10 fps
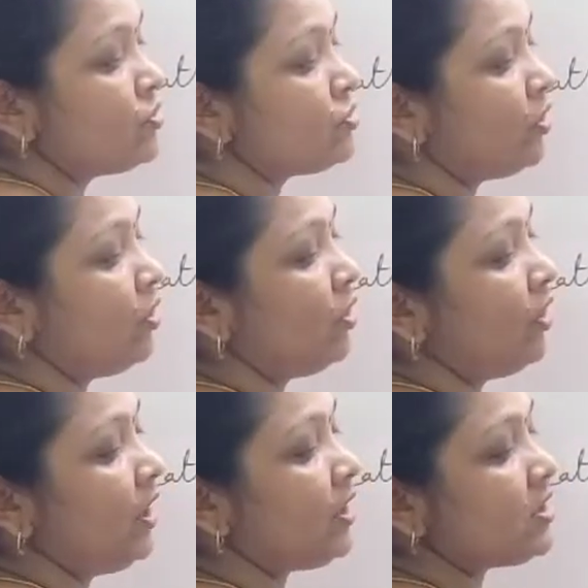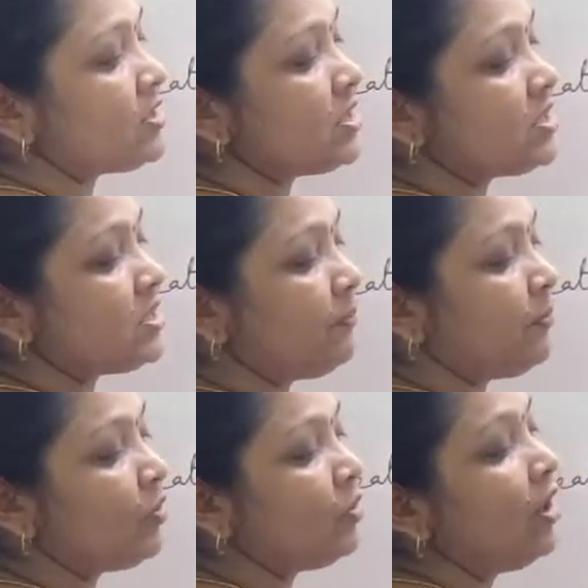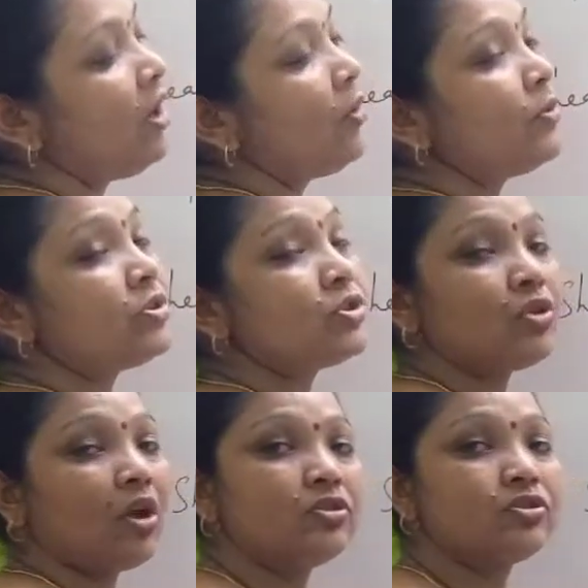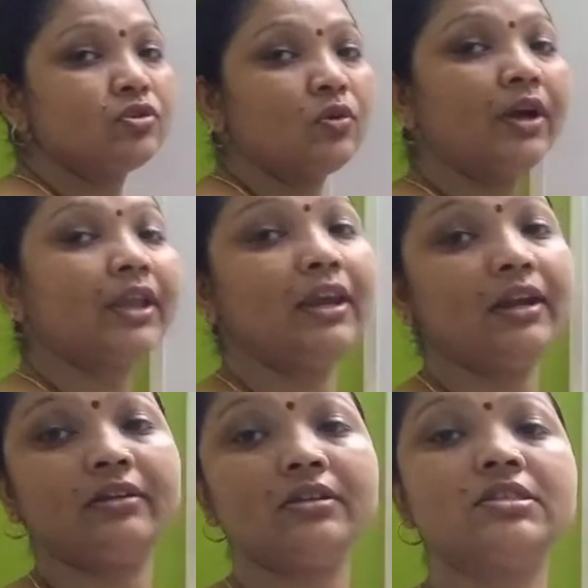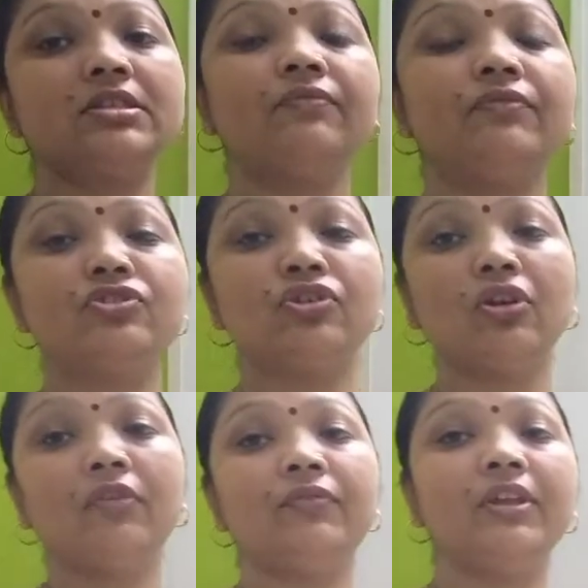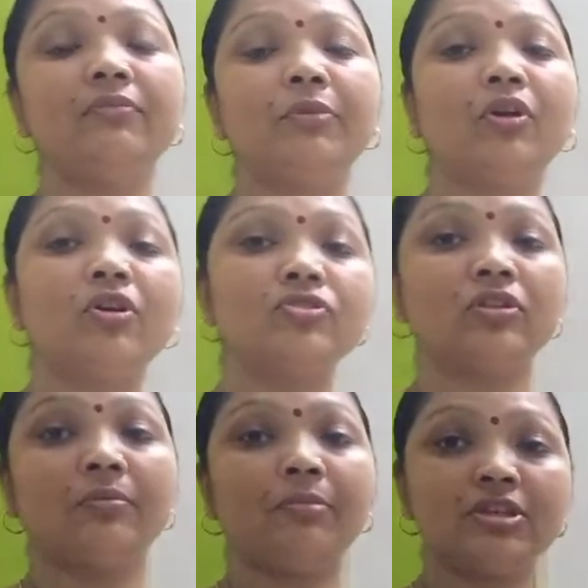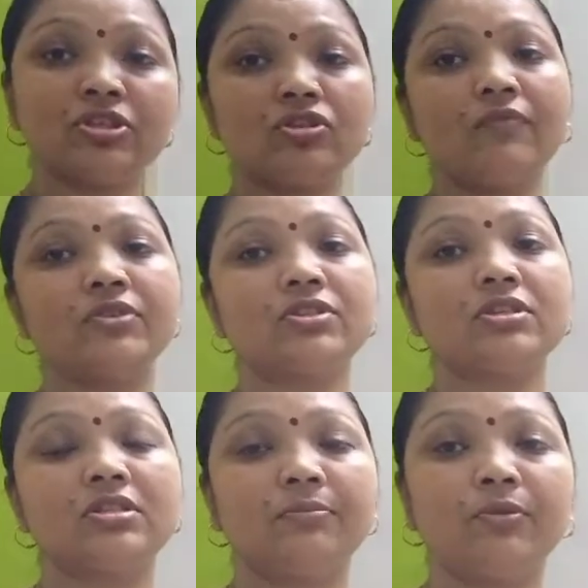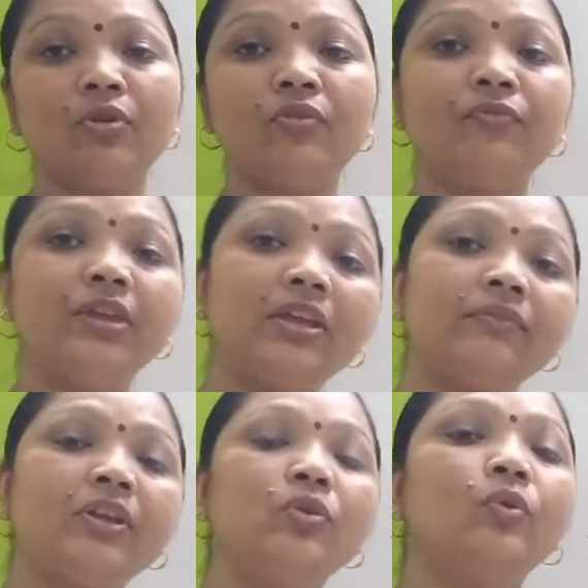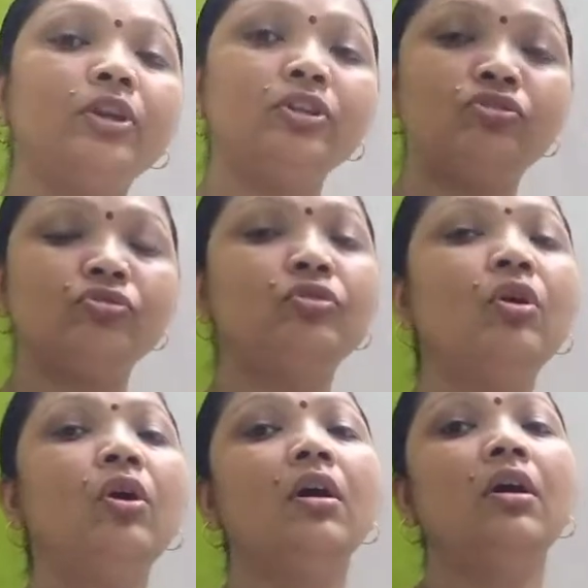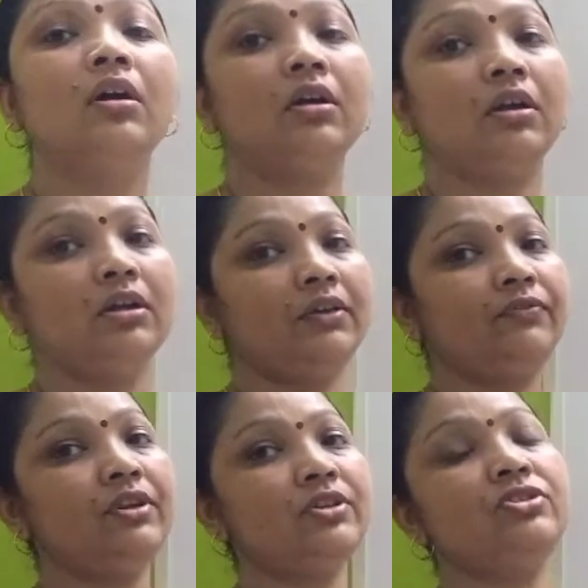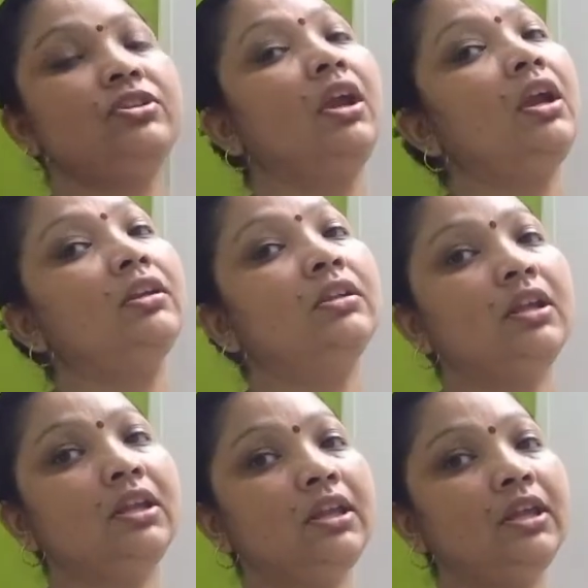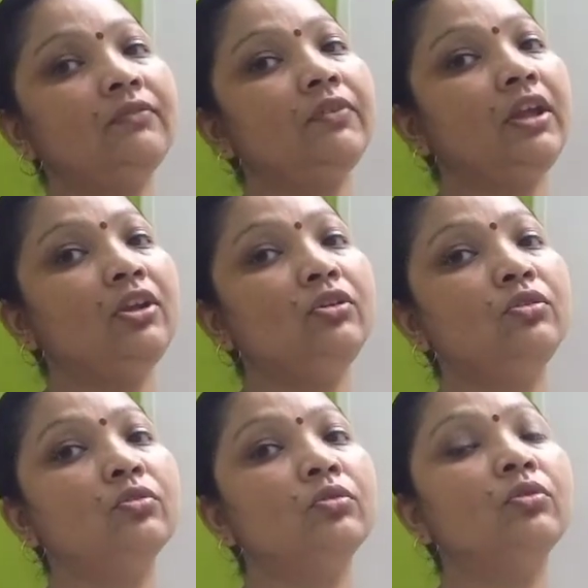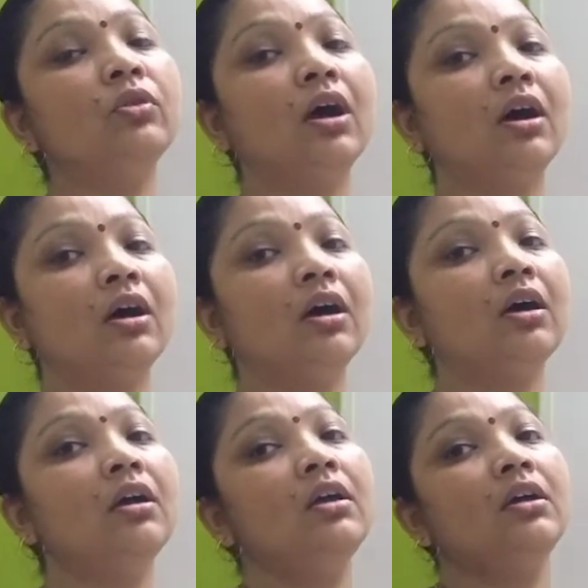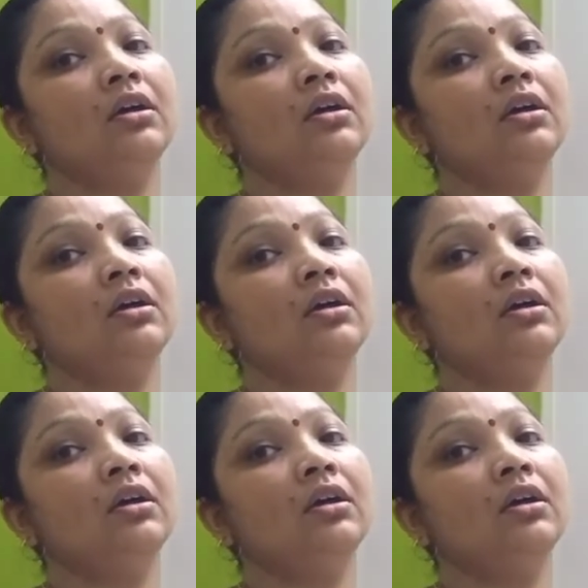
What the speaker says: So it is the stipule which is also a characteristic feature of leaf, because on the basis of this stipule we will going to differentiate the leaf into a